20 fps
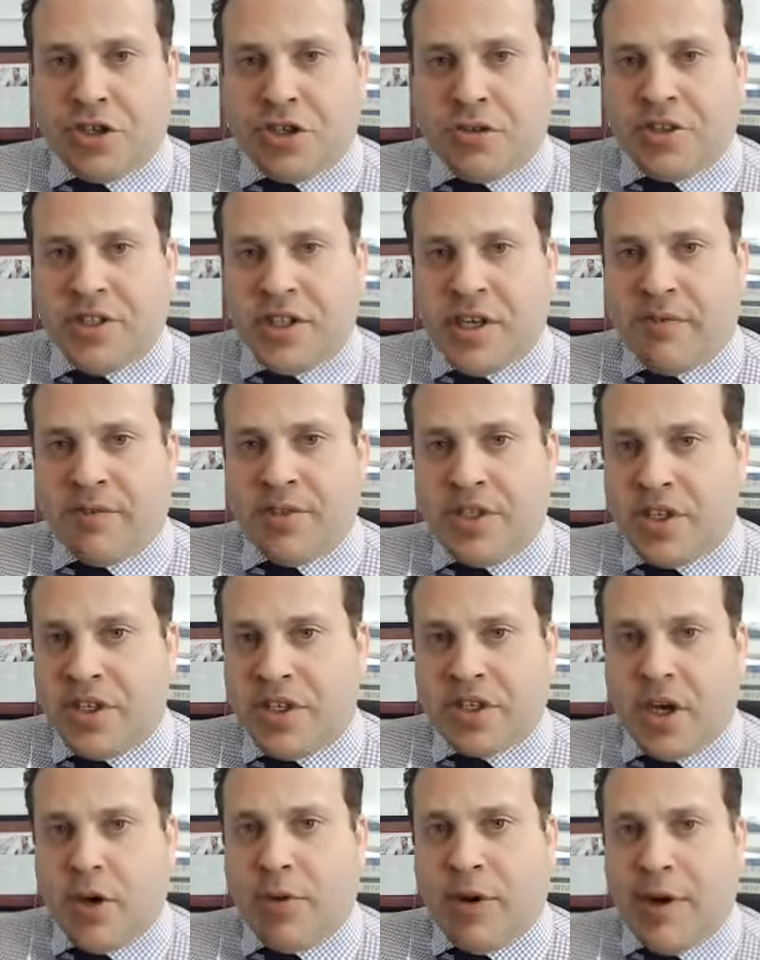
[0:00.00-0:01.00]
in San
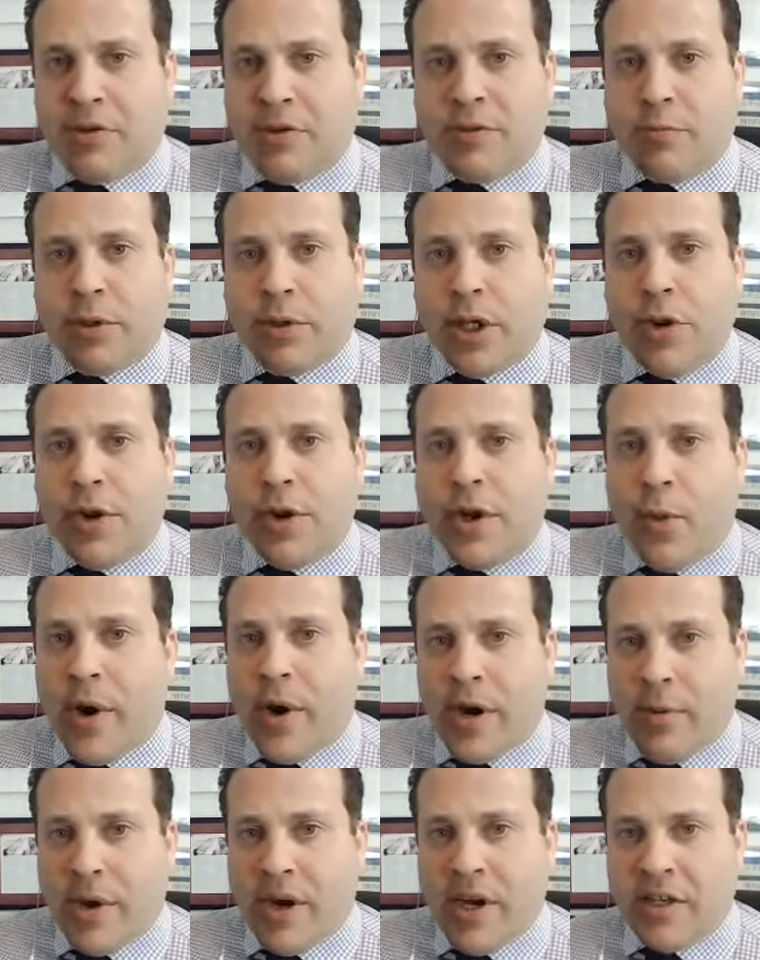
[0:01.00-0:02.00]
Francisco, and I was blown away
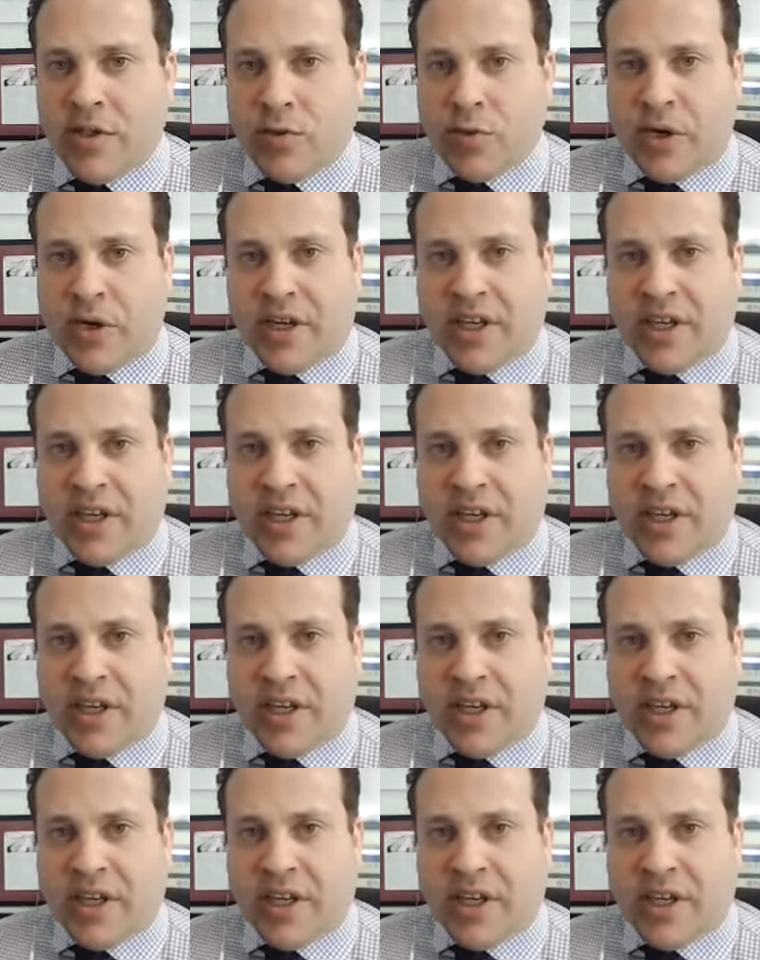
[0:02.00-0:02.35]
by his work.